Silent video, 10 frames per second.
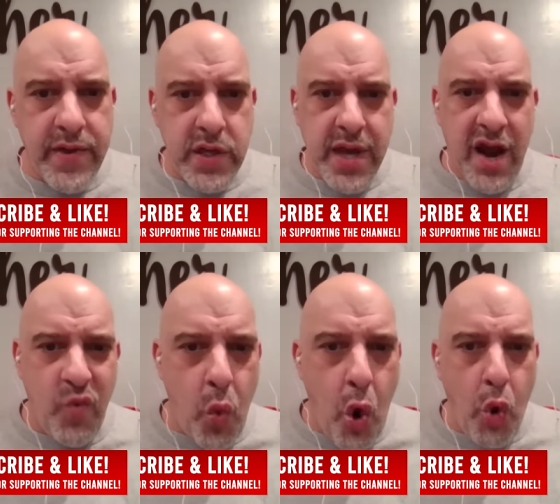this kind
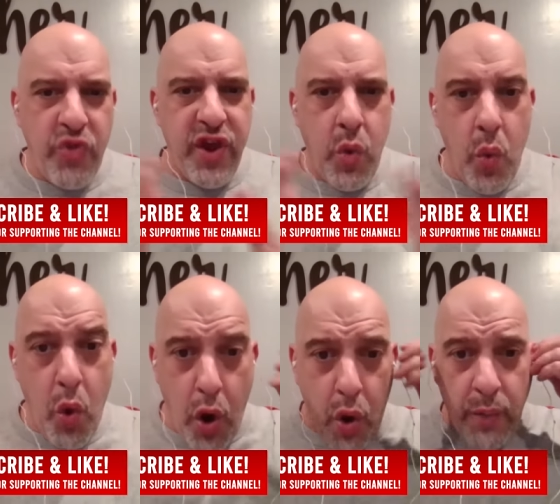of war within a
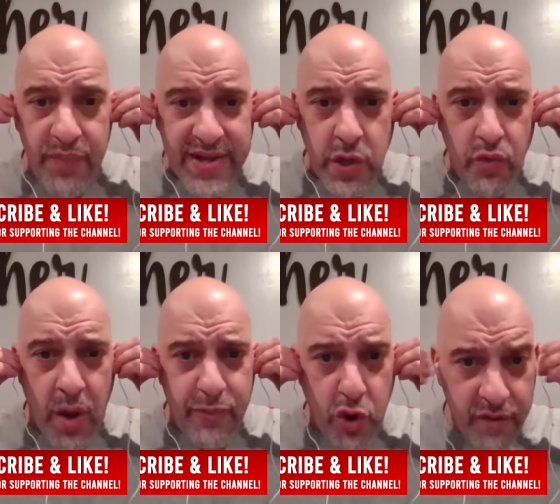war that's
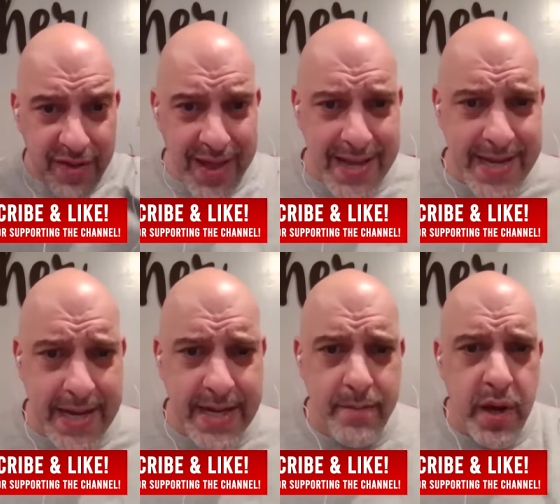erupted over the last
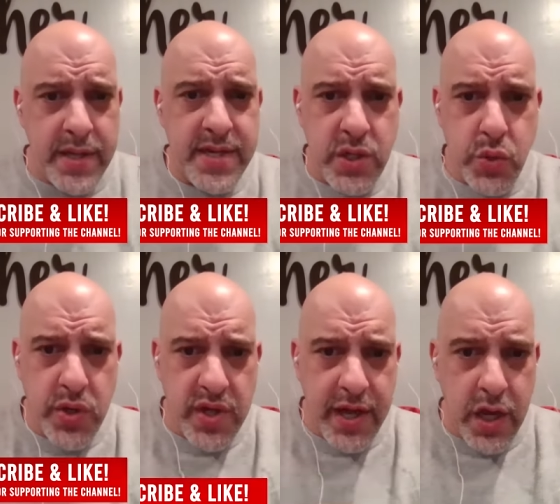18 months and is
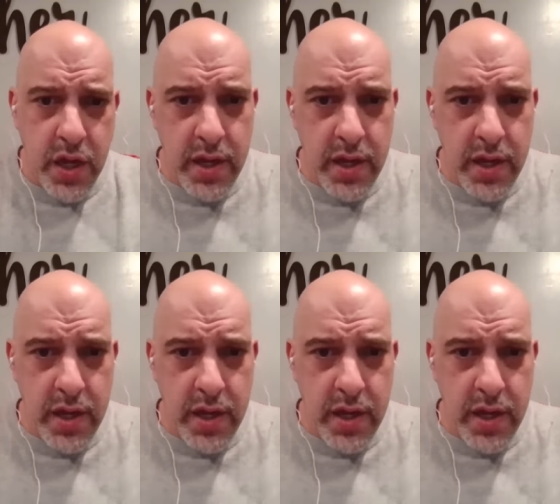really